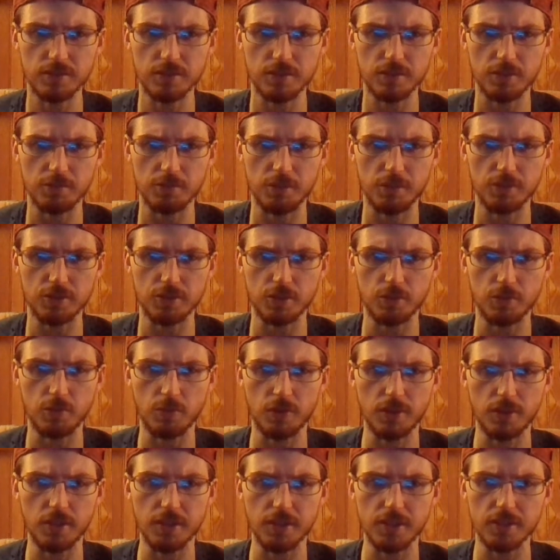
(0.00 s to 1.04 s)
I'm not sure where
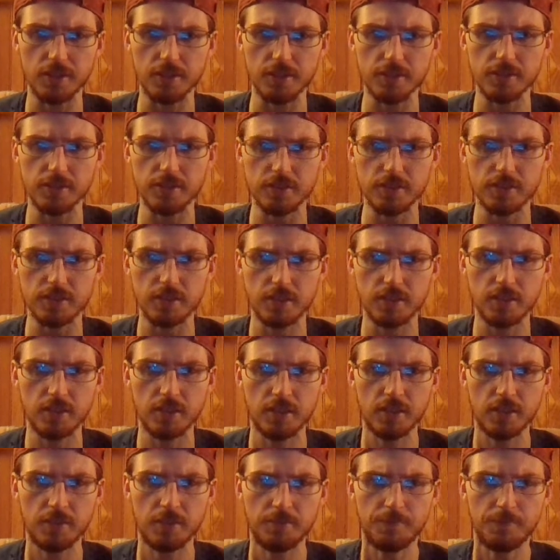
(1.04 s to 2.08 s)
he is.
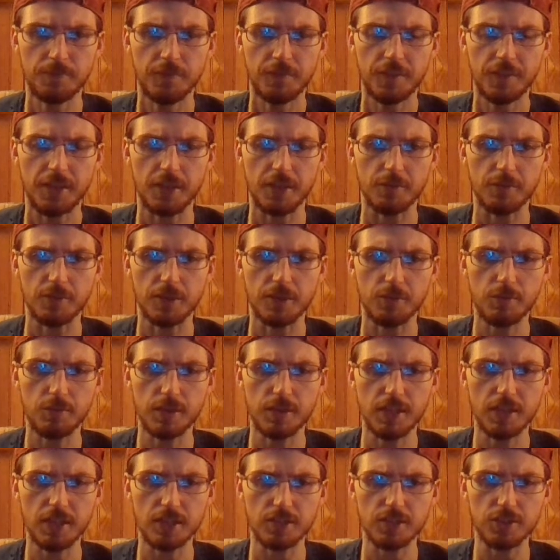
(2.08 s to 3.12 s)
And then we
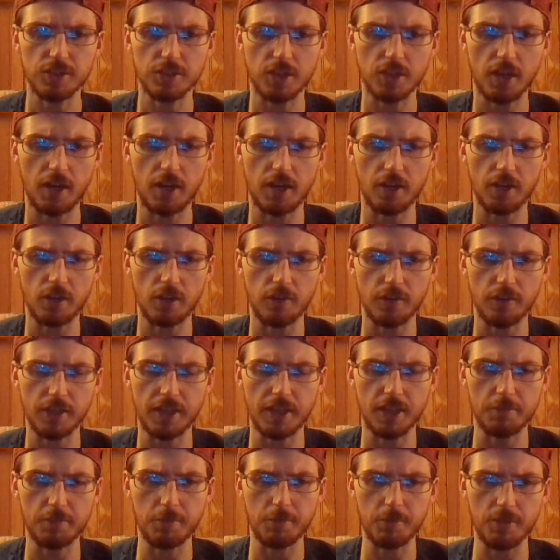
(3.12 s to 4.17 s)
get a shot of, I
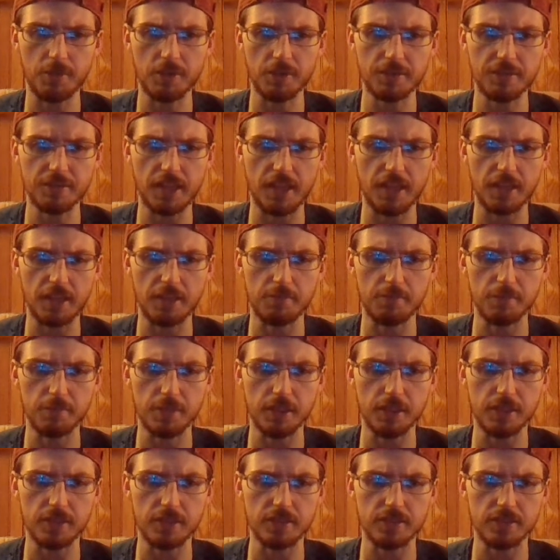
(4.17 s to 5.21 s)
can't remember his name, but
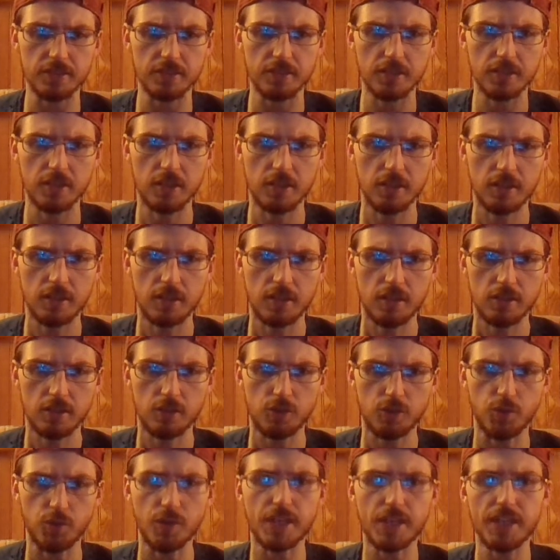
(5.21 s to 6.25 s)
he's
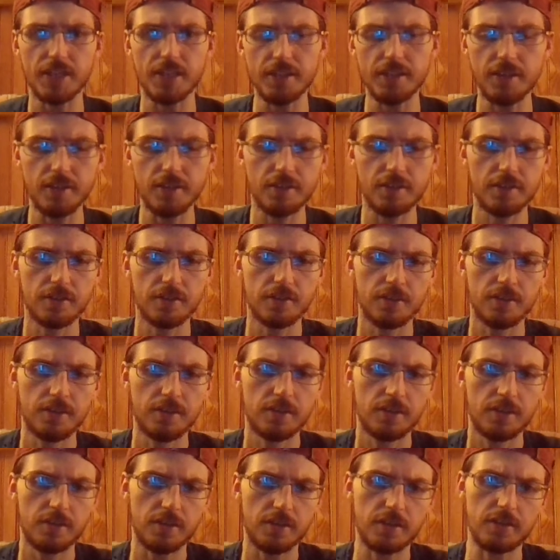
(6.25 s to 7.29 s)
Creed
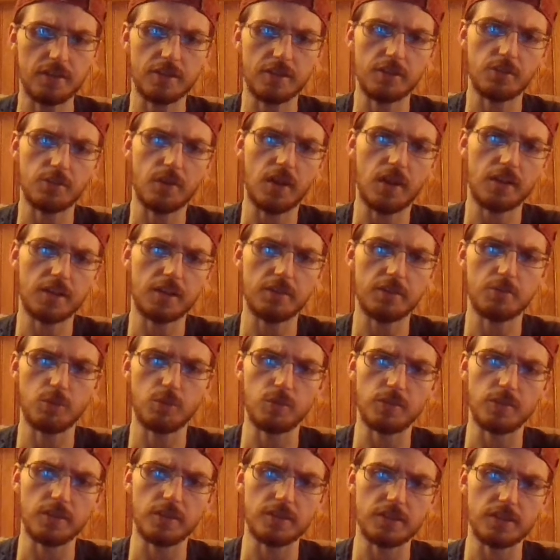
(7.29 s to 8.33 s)
in the Rocky
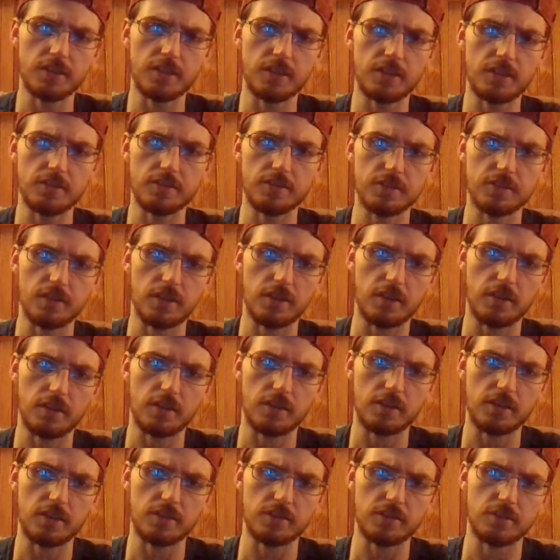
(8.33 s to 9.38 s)
movies, and he's
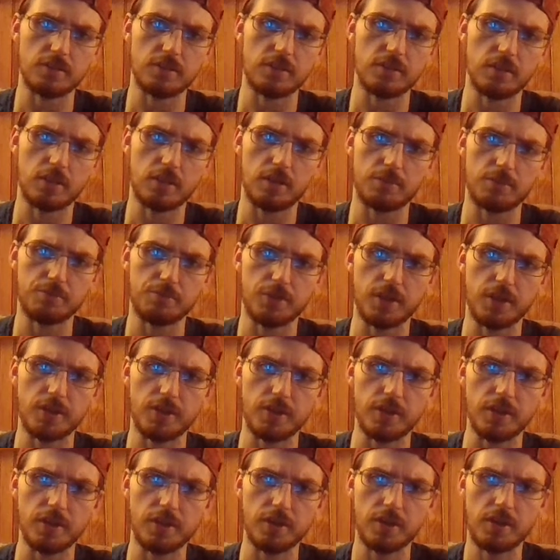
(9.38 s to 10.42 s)
in
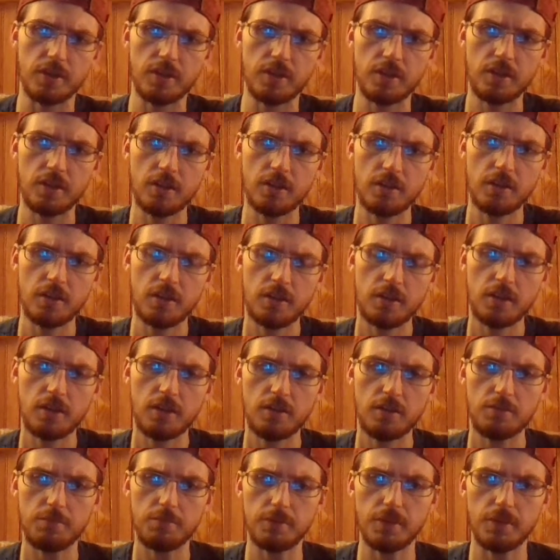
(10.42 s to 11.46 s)
Predator.
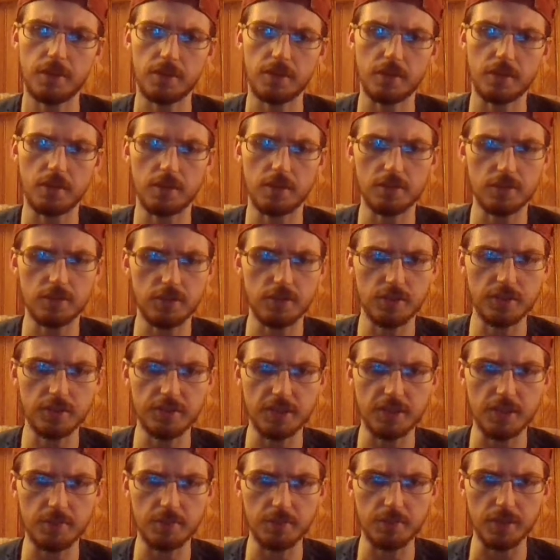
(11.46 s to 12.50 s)
But it's good to see
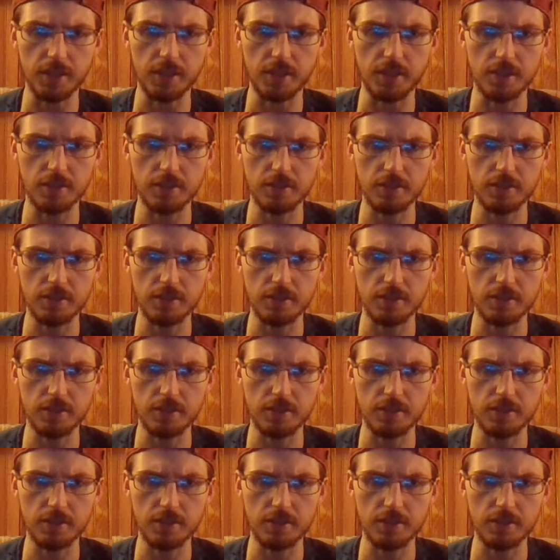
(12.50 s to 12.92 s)
him again.